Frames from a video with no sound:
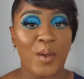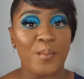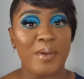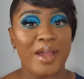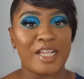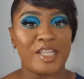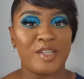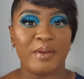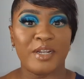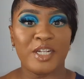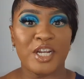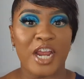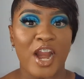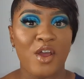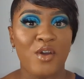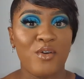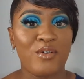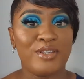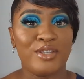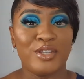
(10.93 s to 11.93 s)
back to my
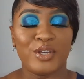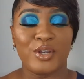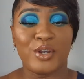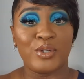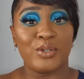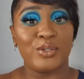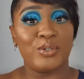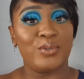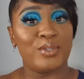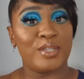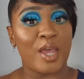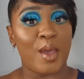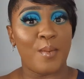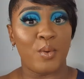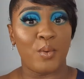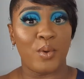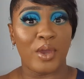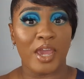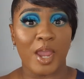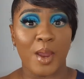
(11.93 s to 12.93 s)
channel. It's your girl Jules
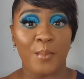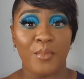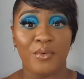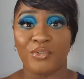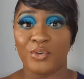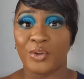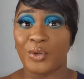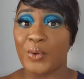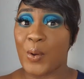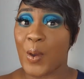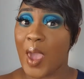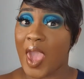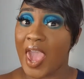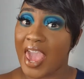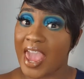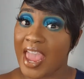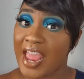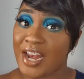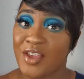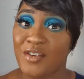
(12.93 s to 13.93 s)
Emma here, and before you go
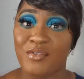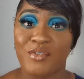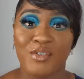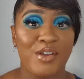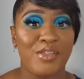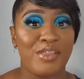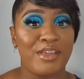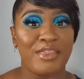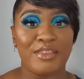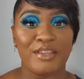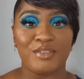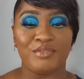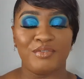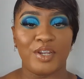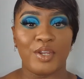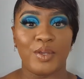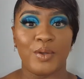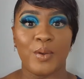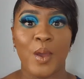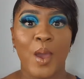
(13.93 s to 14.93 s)
any further in this
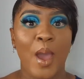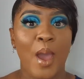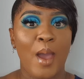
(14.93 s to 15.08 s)
video,